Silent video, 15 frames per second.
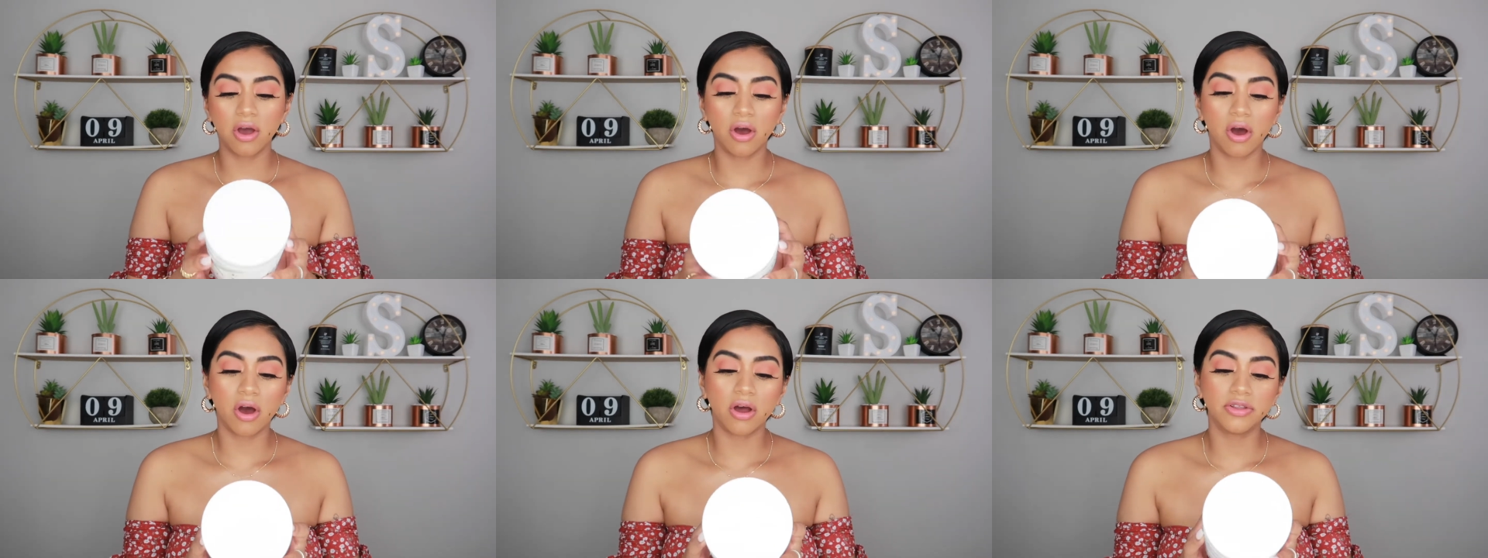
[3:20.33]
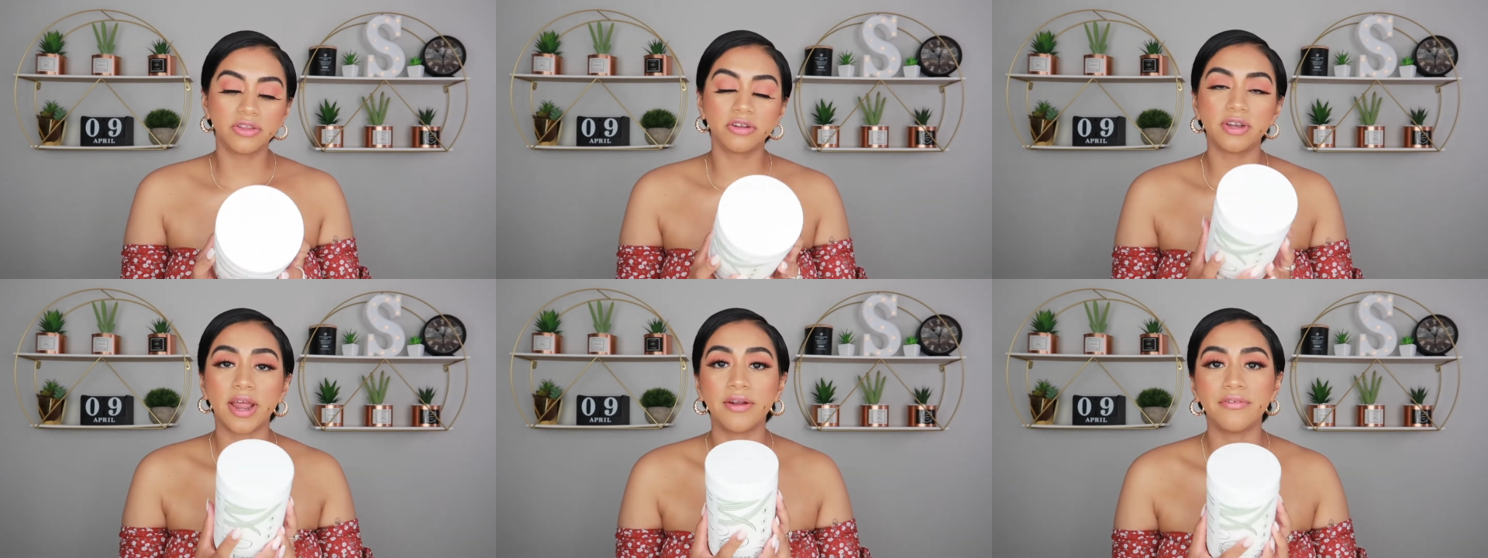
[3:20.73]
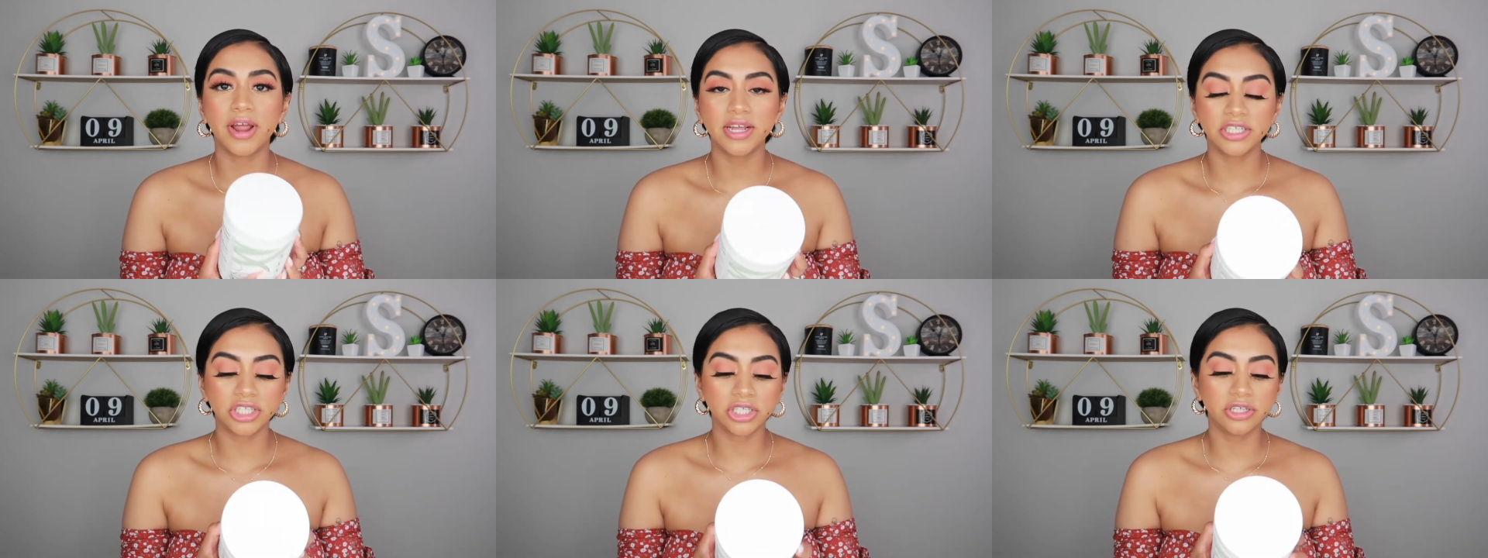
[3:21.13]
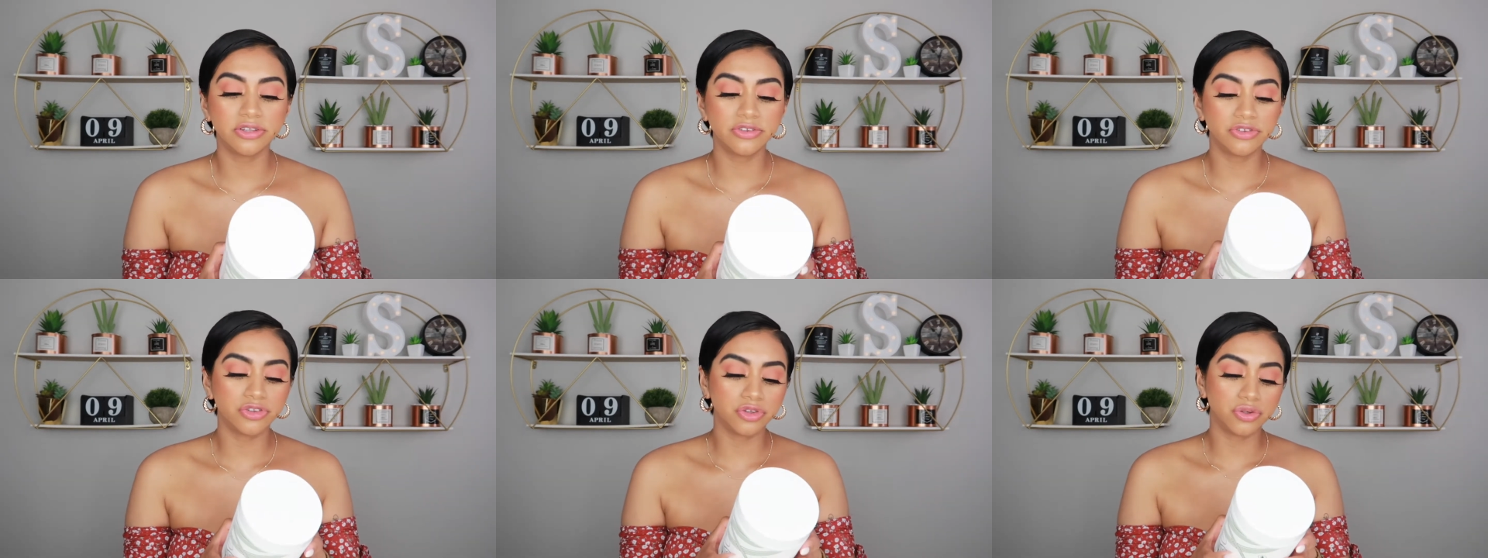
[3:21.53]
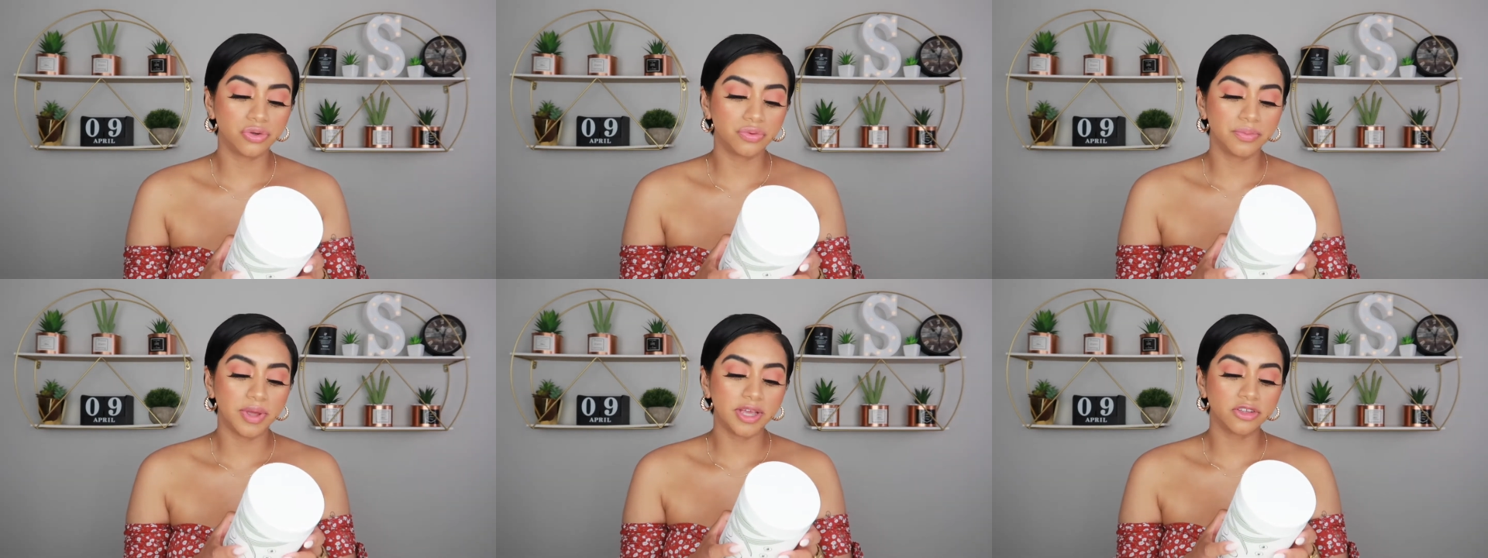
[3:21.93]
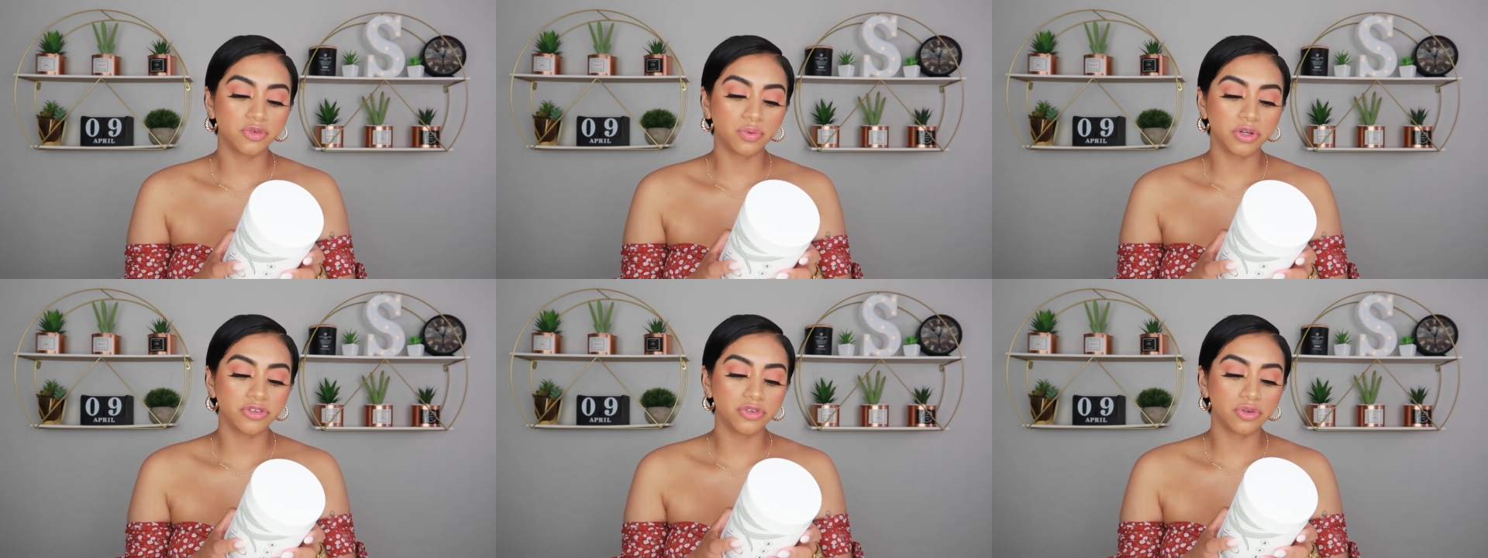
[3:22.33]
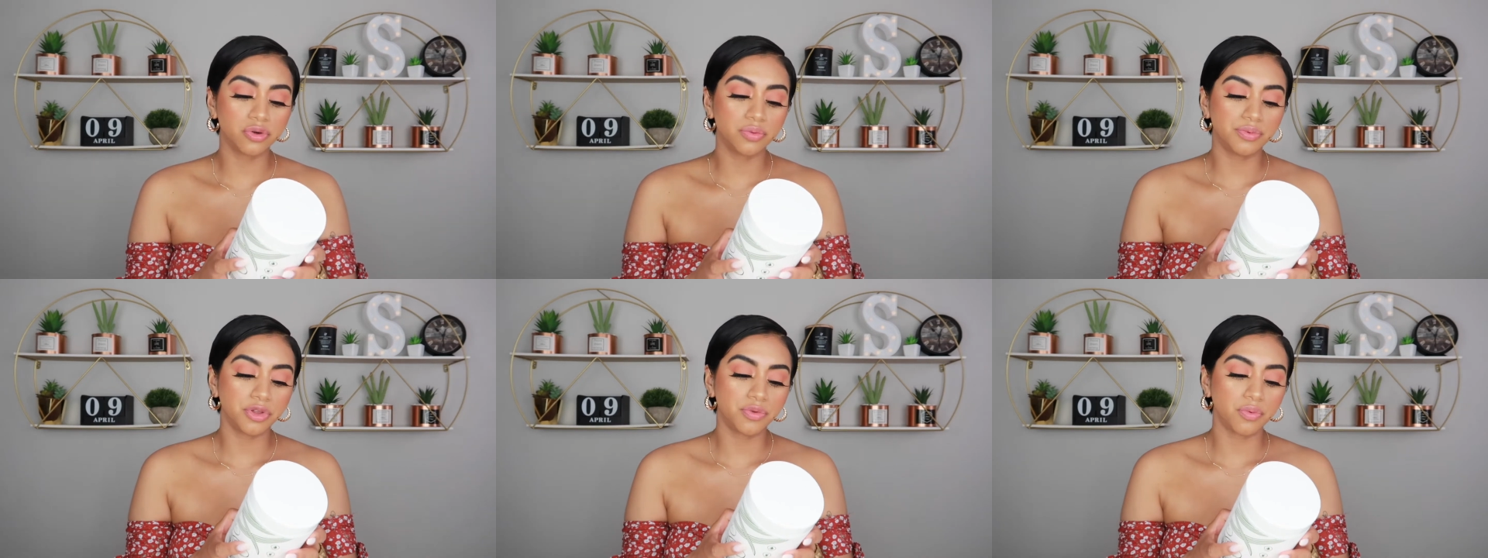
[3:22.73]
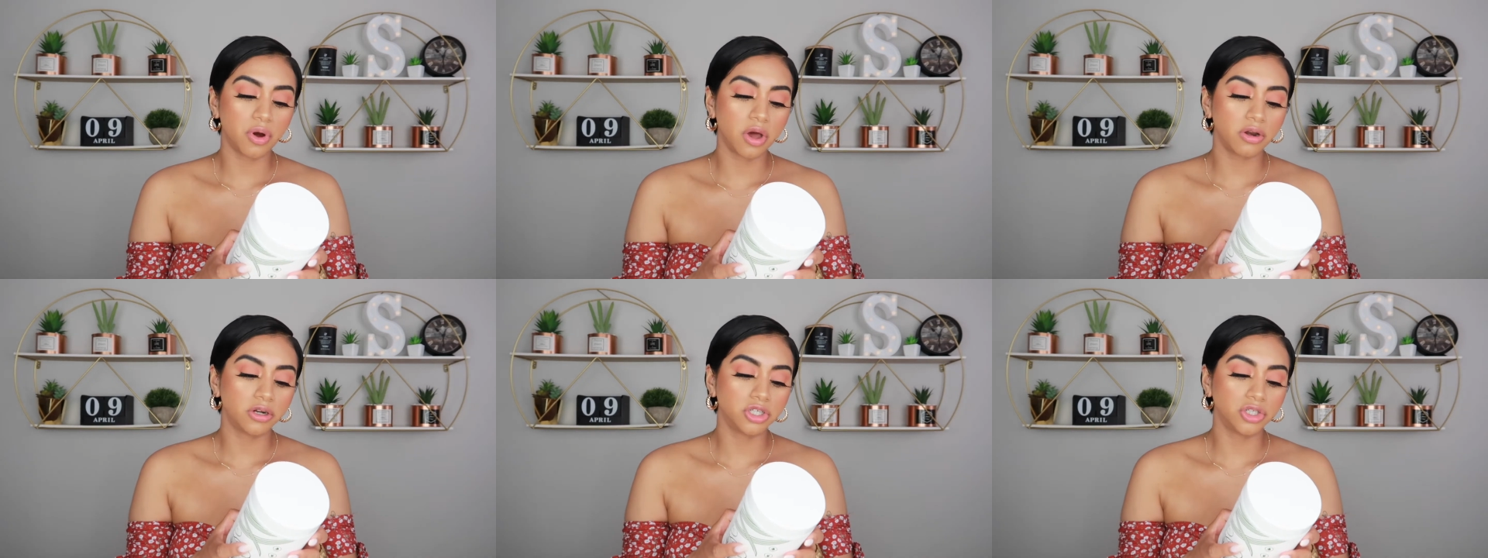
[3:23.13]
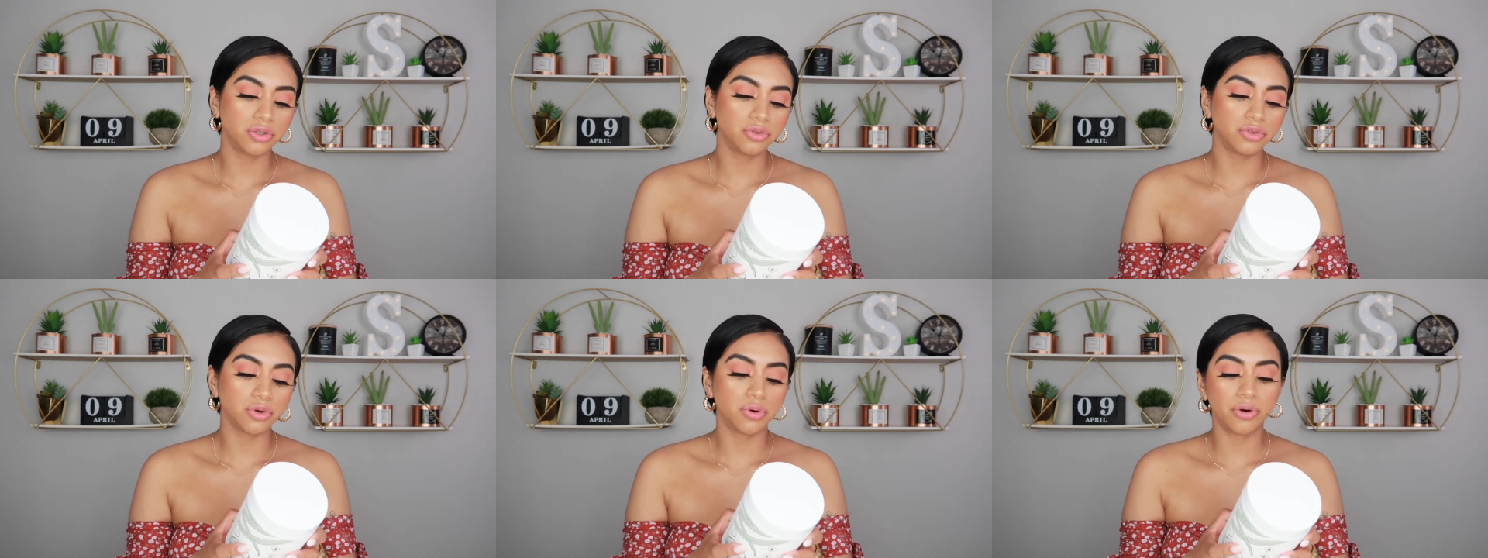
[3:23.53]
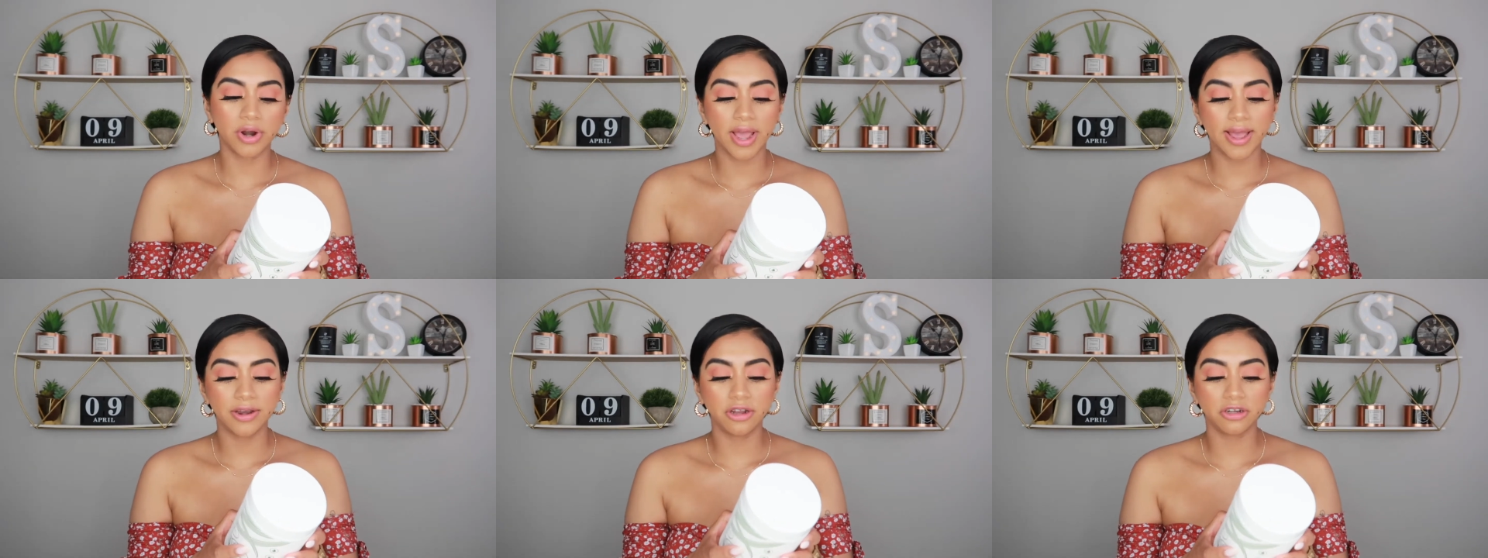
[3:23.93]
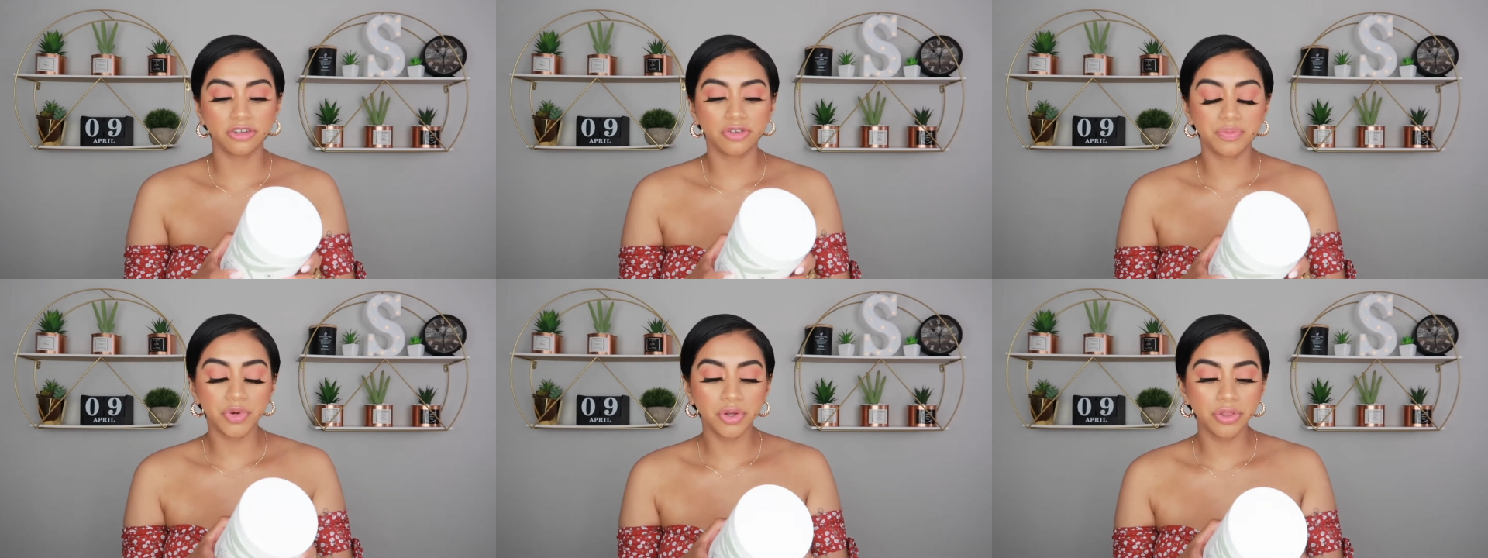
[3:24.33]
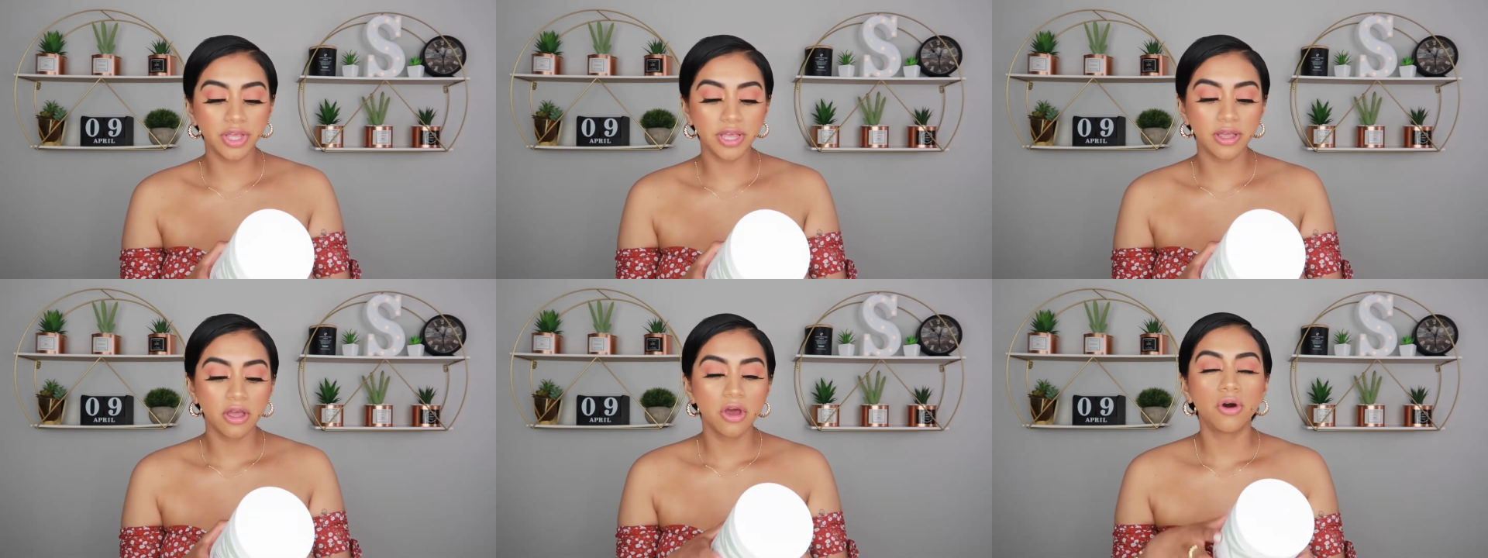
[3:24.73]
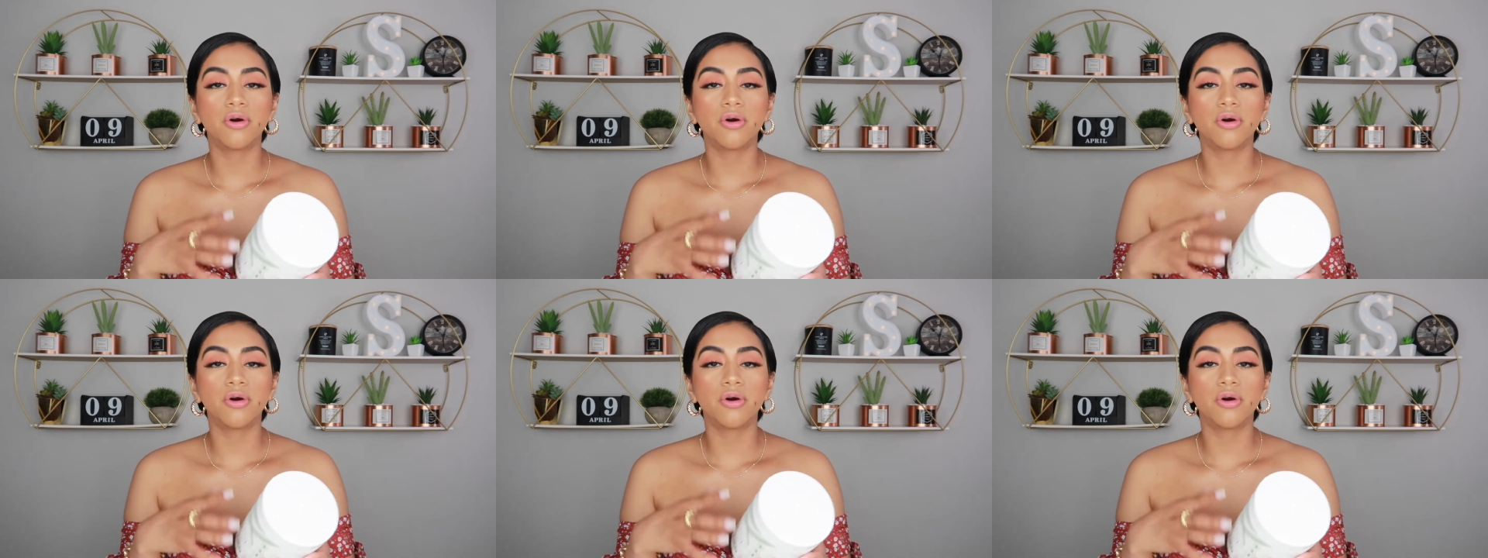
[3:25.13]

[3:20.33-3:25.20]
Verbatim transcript: on the directions to mix one scoop with water juice or add your smoothie